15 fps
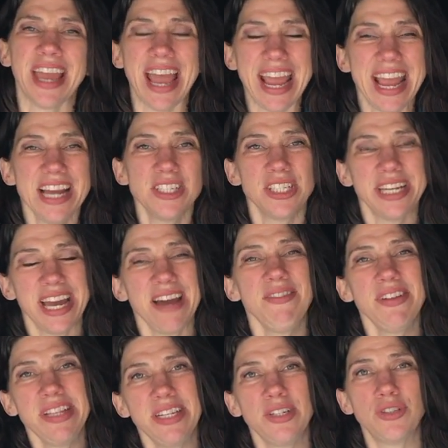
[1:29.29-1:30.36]
I actually have
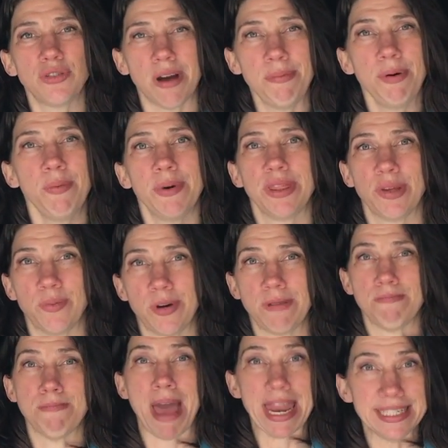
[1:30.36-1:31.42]
a little trouble with the word
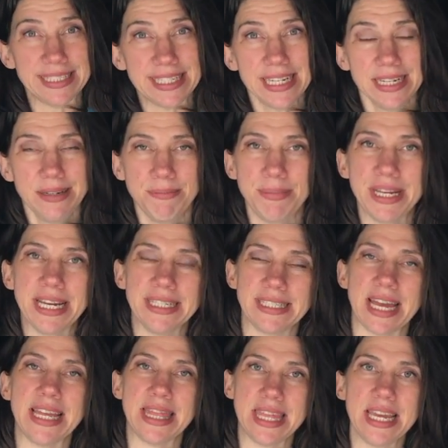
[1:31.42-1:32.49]
medicine because
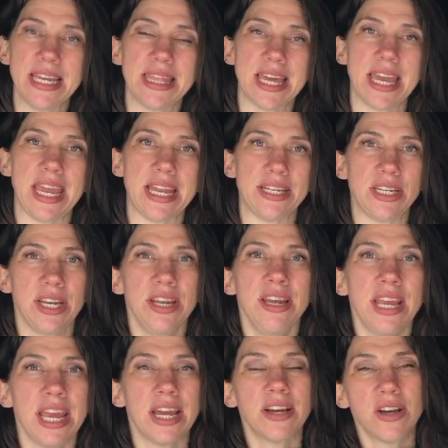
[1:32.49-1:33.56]
I think that
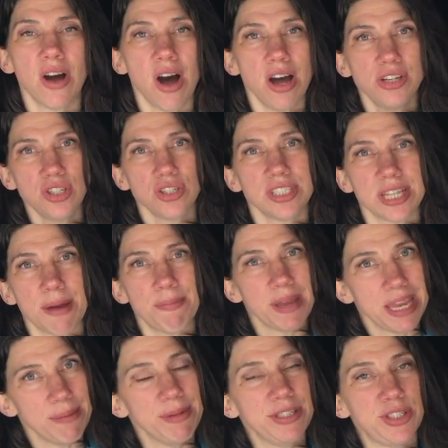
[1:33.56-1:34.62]
it conjures up
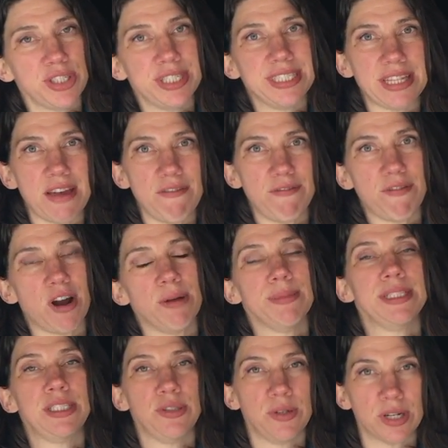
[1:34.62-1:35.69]
images of
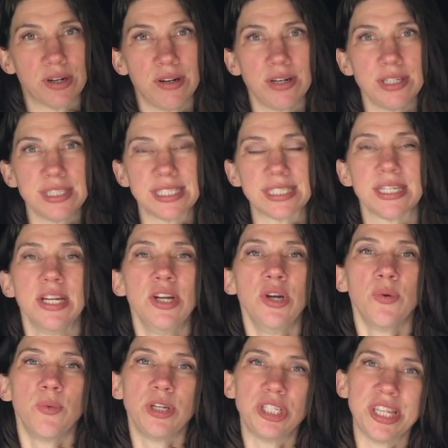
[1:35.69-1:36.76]
pharmaceuticals,
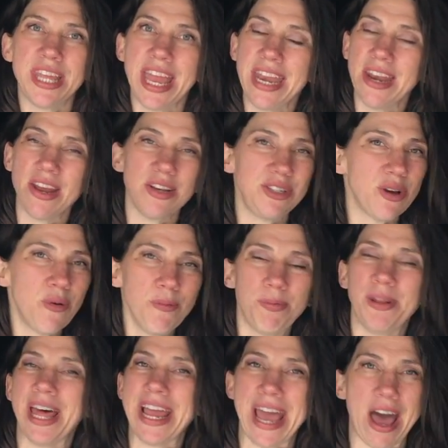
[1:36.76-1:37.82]
which then don't
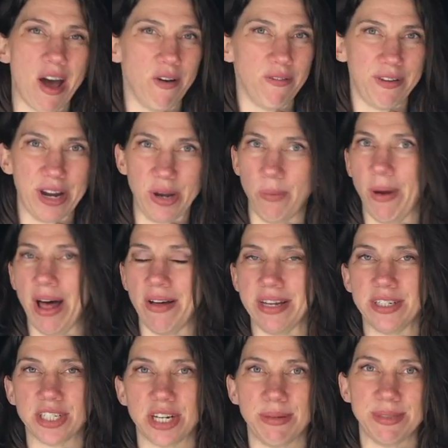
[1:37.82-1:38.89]
play out very well
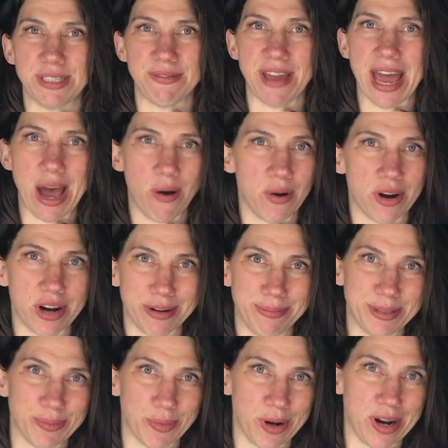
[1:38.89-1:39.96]
in terms of how
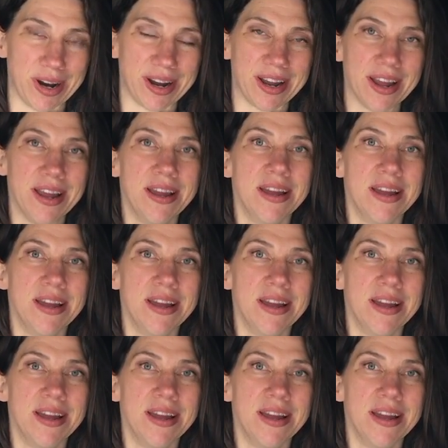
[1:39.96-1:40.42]
herbs work.